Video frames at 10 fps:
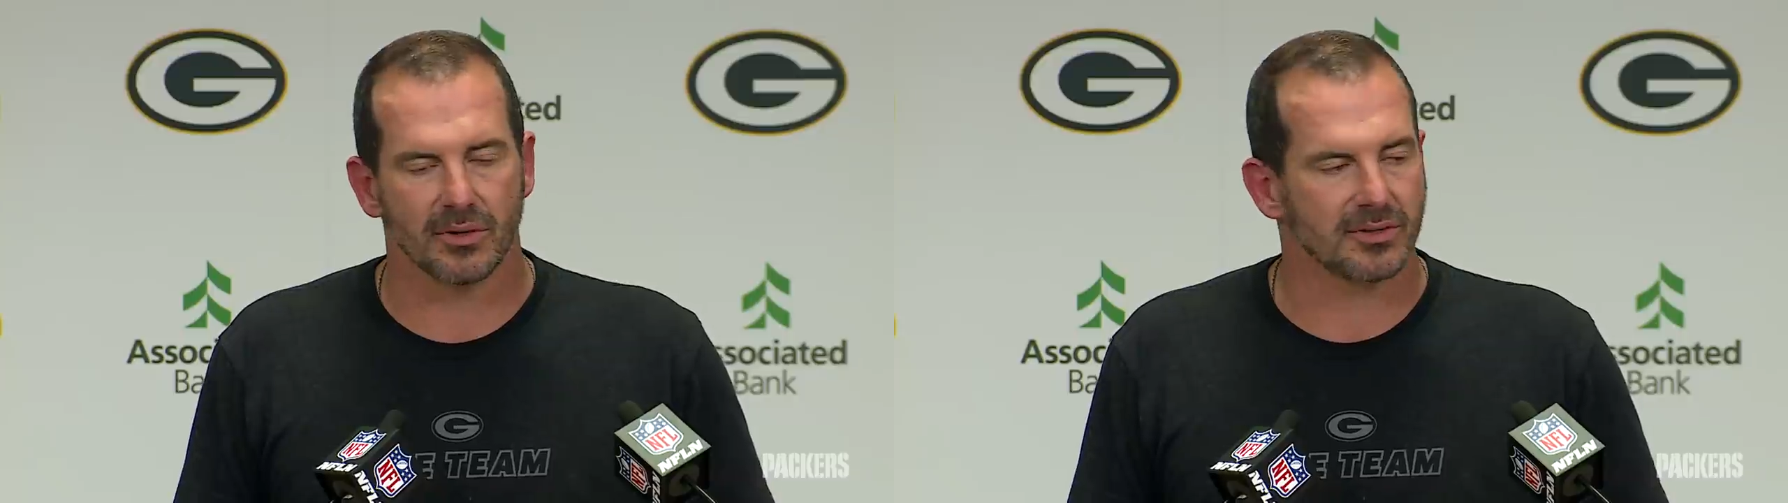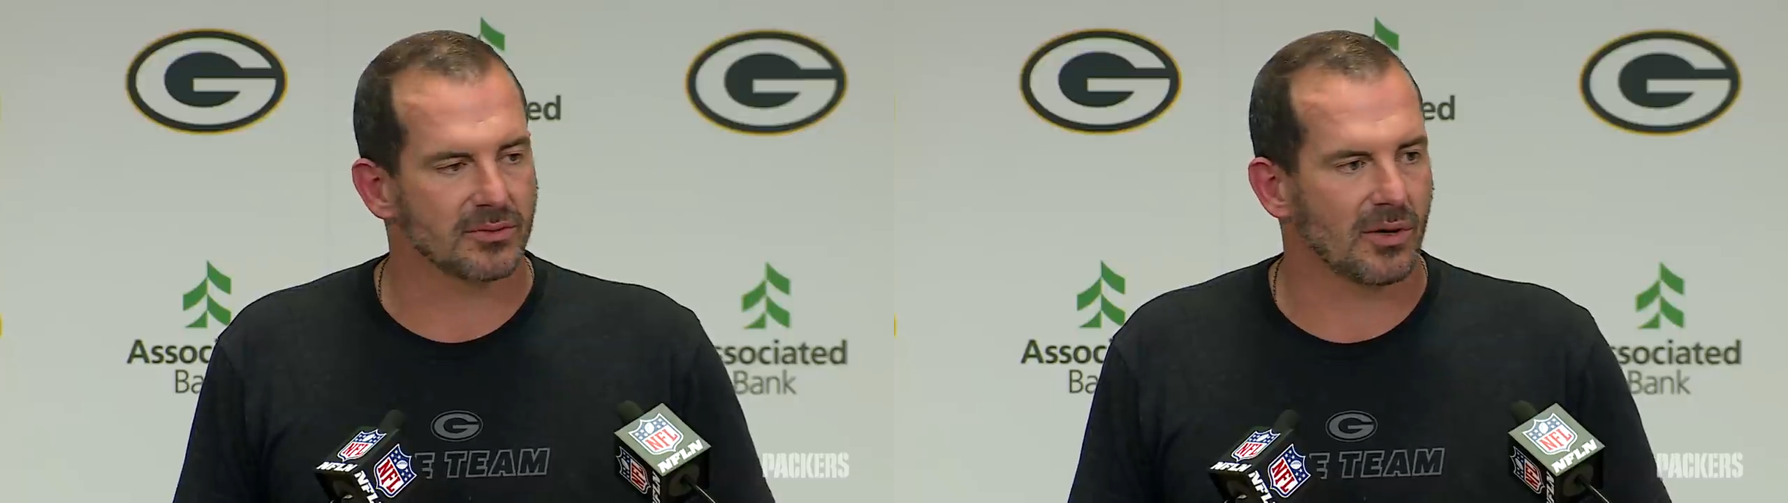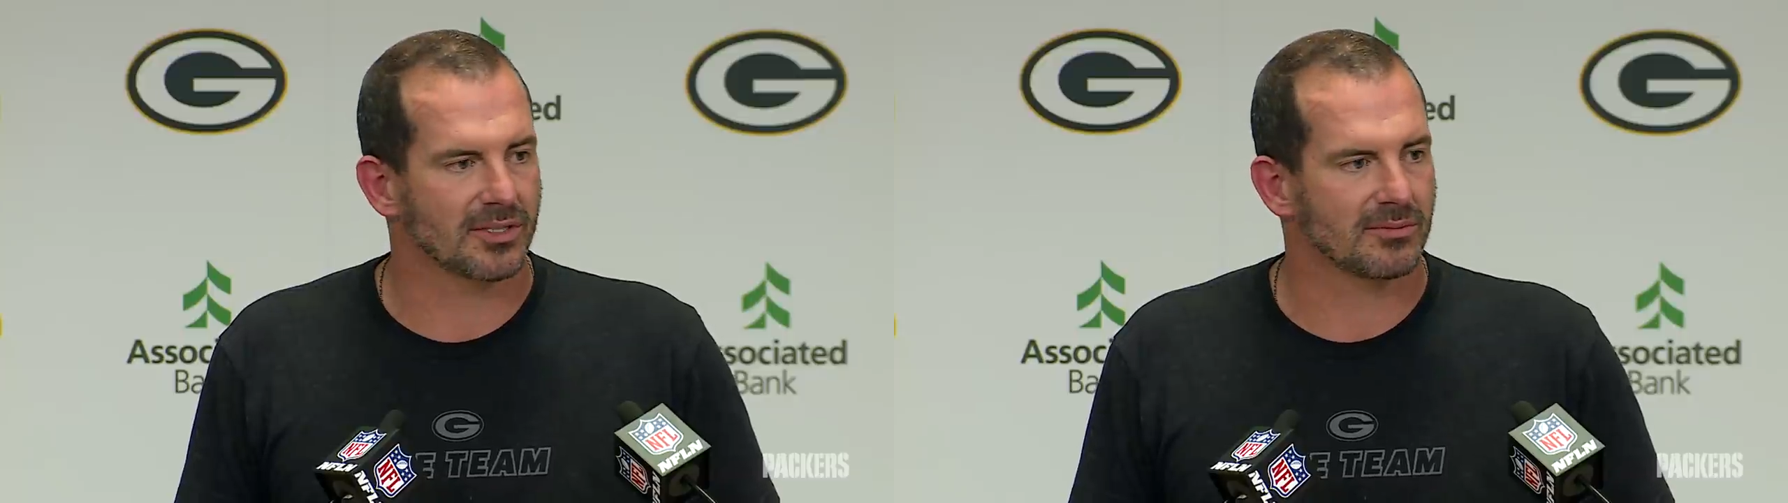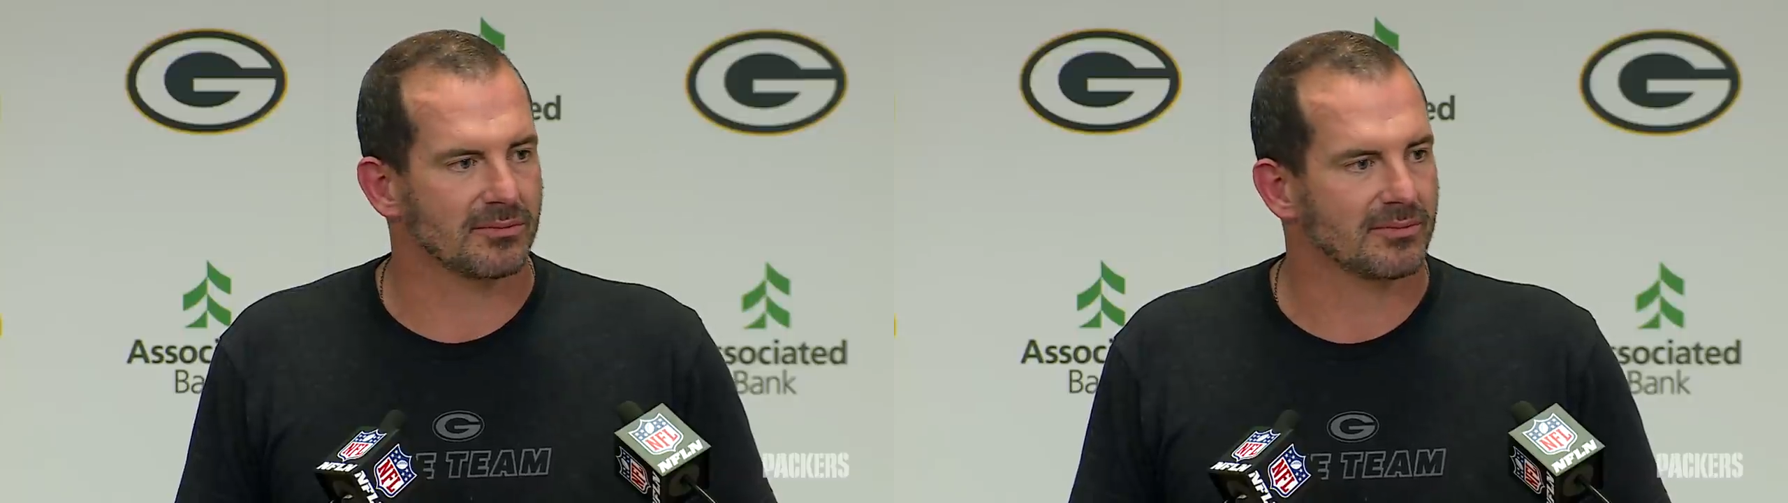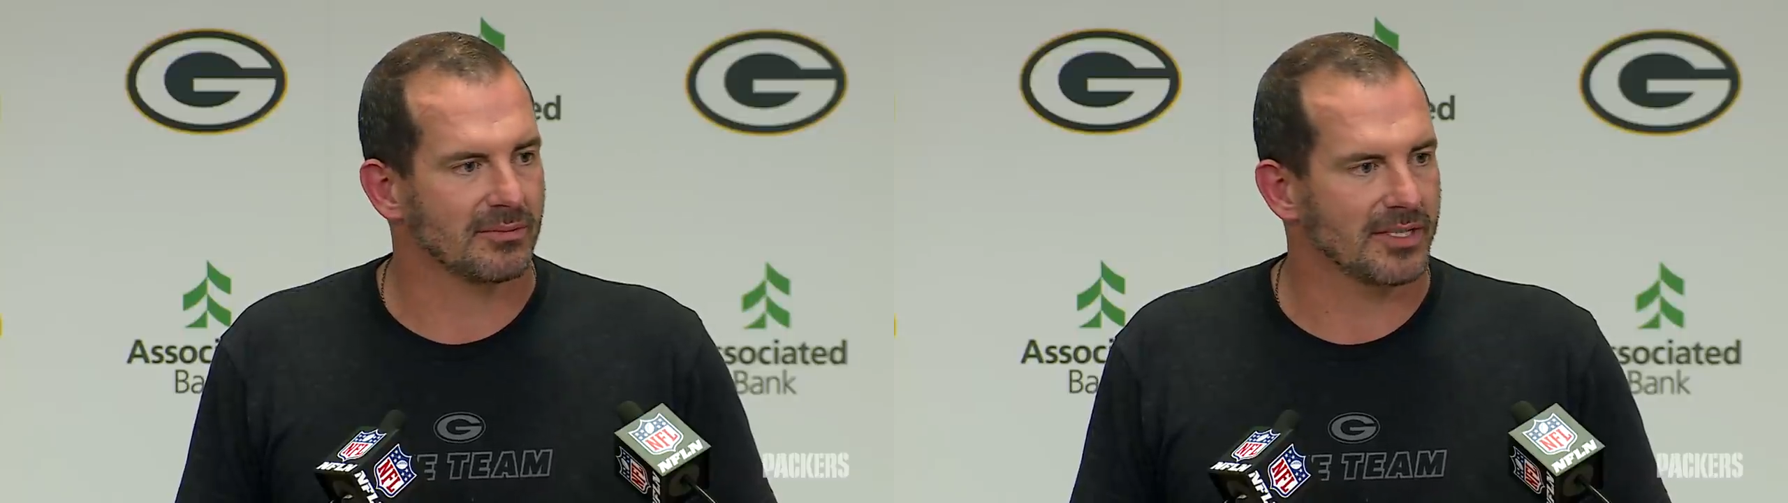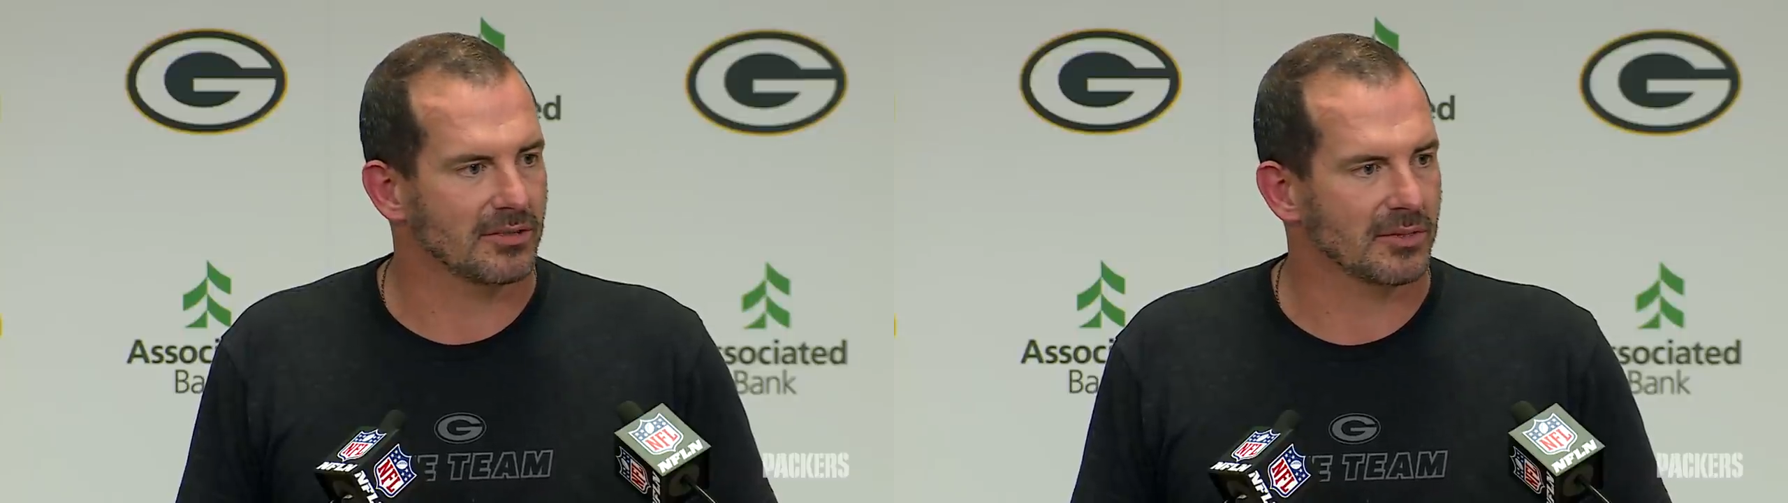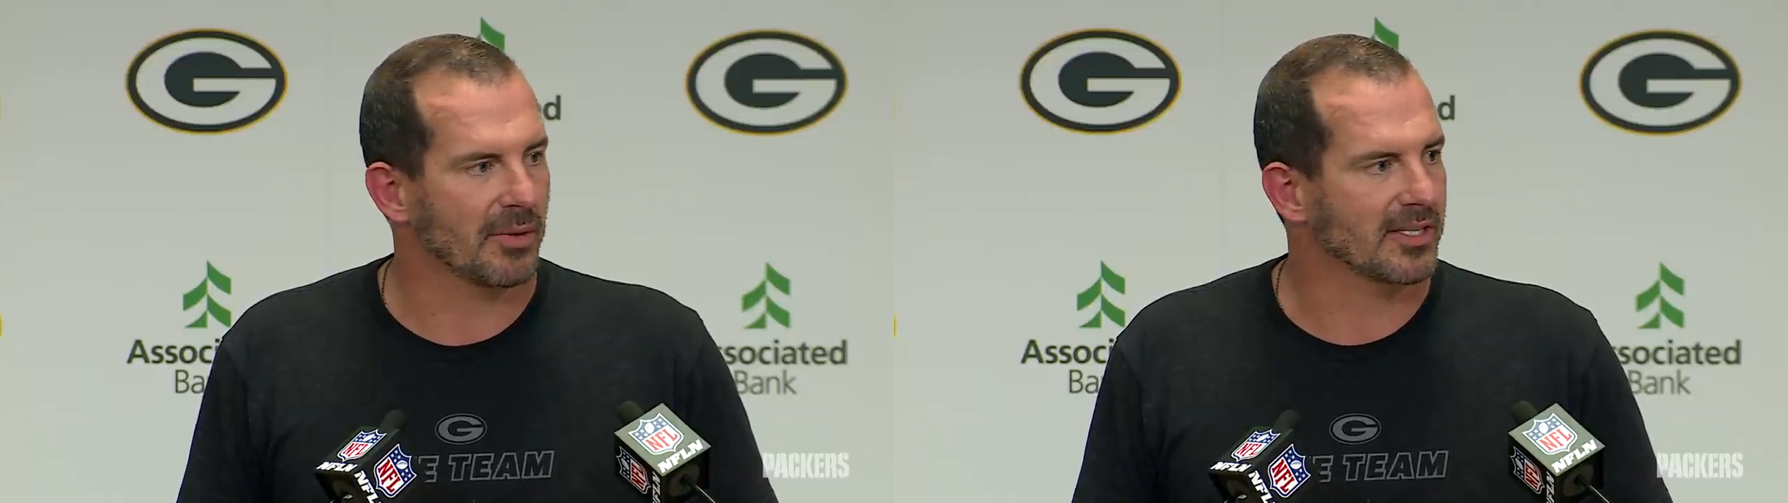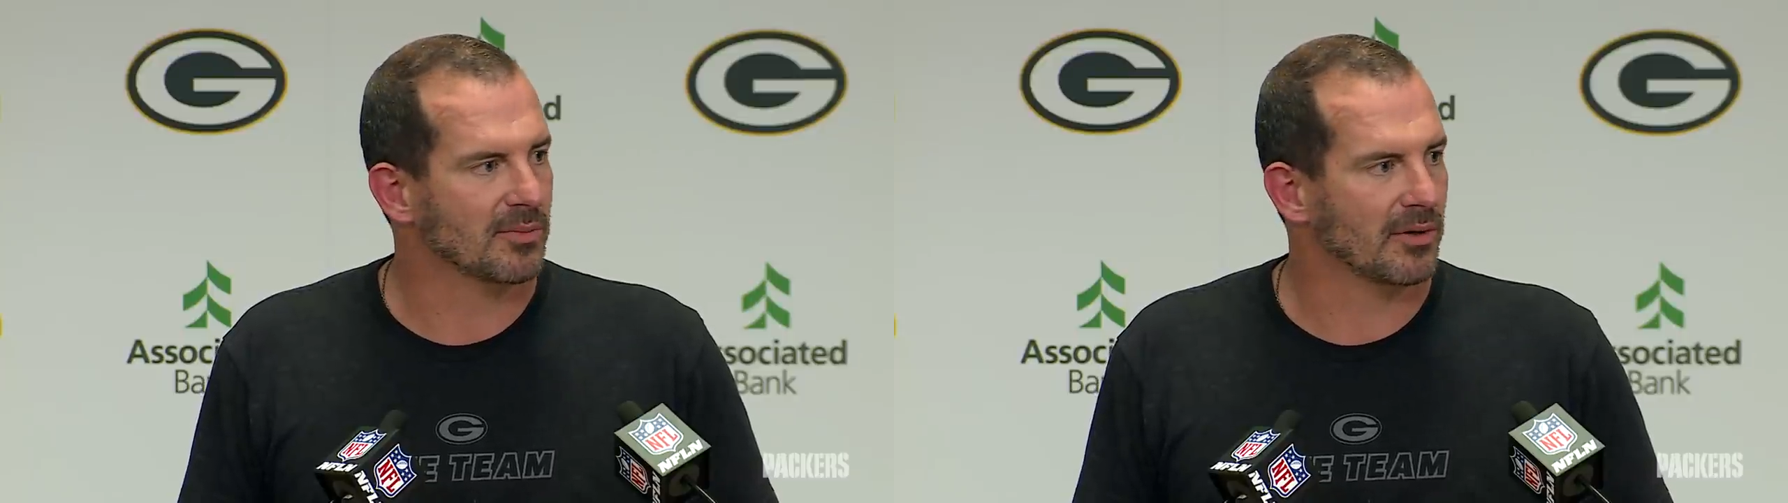and he's watching Major League
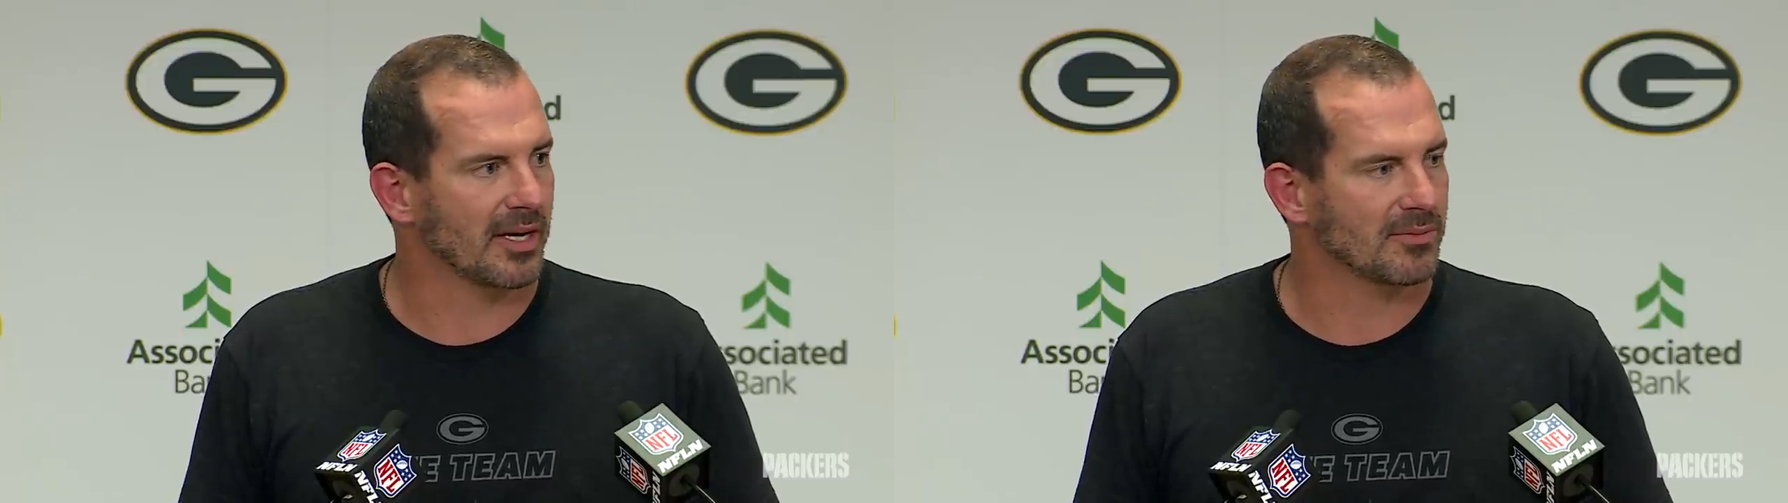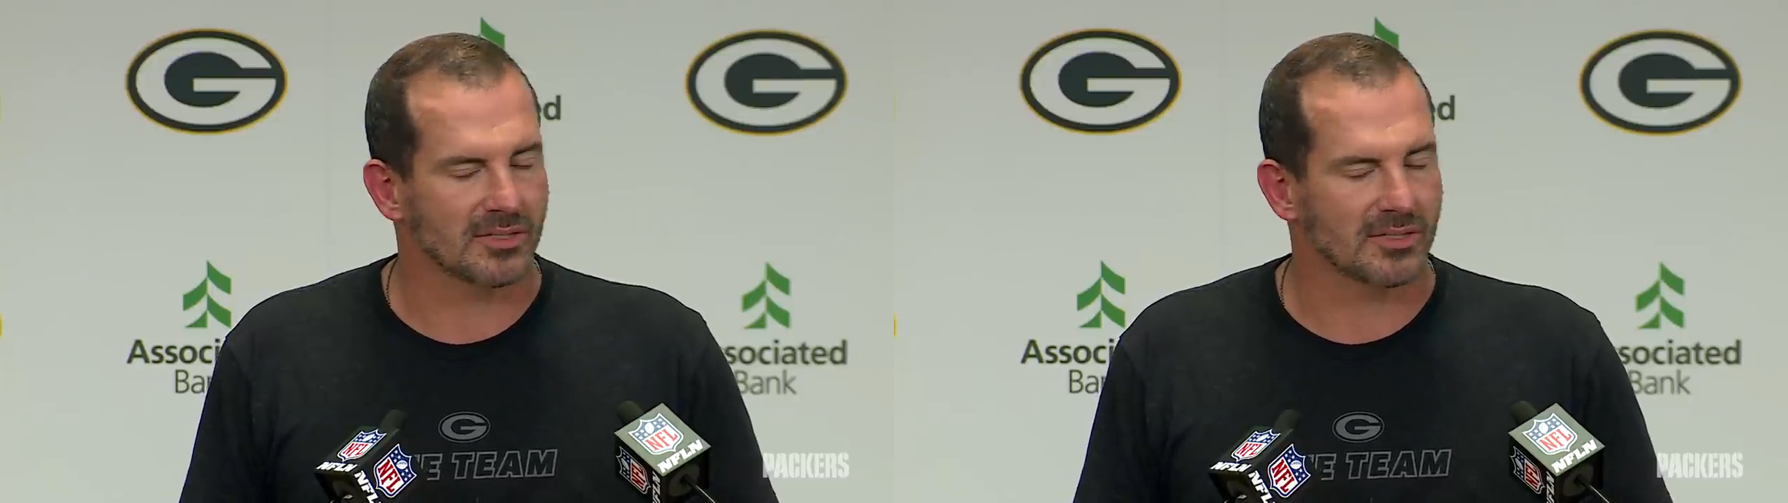Baseball games,